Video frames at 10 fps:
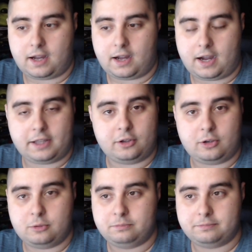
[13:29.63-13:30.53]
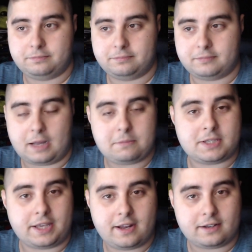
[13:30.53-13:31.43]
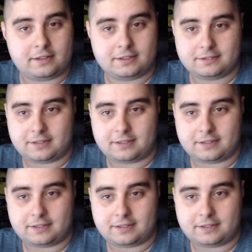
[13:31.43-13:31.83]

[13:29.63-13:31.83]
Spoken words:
I don't know. I'm scared.